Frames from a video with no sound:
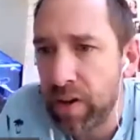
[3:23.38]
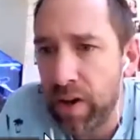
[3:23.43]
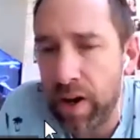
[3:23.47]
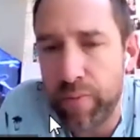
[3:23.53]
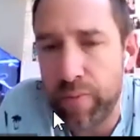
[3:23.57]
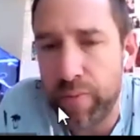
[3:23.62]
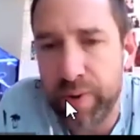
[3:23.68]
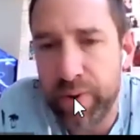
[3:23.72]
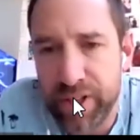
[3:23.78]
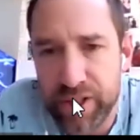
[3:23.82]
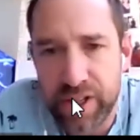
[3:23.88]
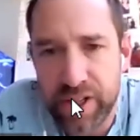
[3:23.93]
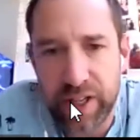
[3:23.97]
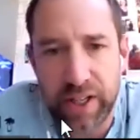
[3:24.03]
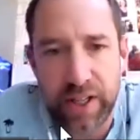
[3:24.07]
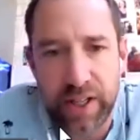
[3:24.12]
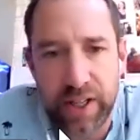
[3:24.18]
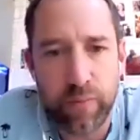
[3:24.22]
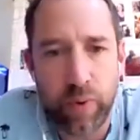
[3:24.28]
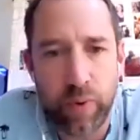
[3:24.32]

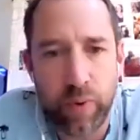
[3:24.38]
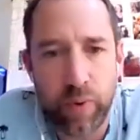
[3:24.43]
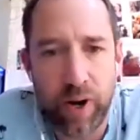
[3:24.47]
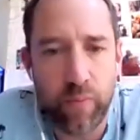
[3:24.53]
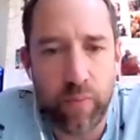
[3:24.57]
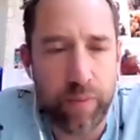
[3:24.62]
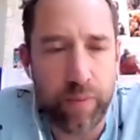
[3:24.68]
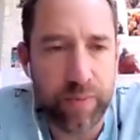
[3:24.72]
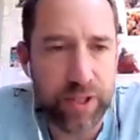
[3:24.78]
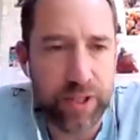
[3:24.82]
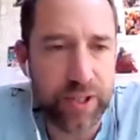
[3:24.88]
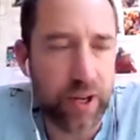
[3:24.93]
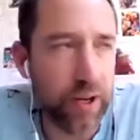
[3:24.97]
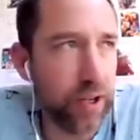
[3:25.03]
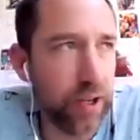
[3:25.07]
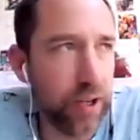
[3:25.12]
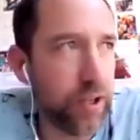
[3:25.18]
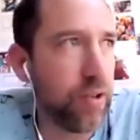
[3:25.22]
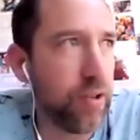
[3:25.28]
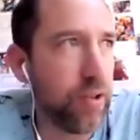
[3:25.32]
Originally, when we started
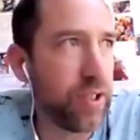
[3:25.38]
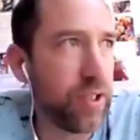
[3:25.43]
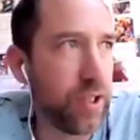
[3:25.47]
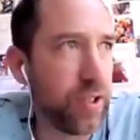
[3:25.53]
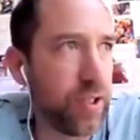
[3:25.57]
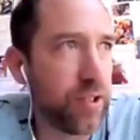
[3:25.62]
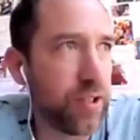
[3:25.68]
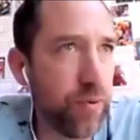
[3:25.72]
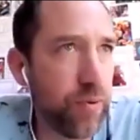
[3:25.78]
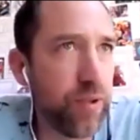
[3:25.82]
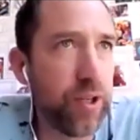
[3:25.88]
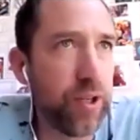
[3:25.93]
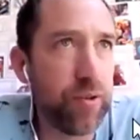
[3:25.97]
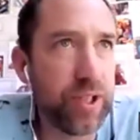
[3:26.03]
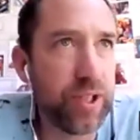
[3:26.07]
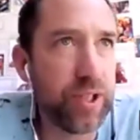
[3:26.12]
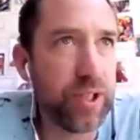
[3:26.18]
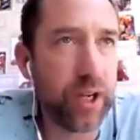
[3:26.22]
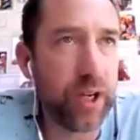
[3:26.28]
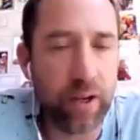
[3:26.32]
using this, we were
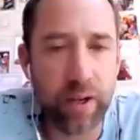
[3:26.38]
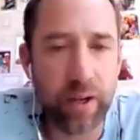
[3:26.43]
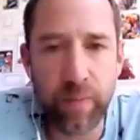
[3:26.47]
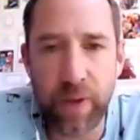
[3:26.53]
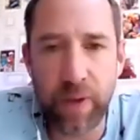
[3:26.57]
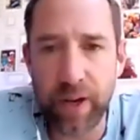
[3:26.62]
using a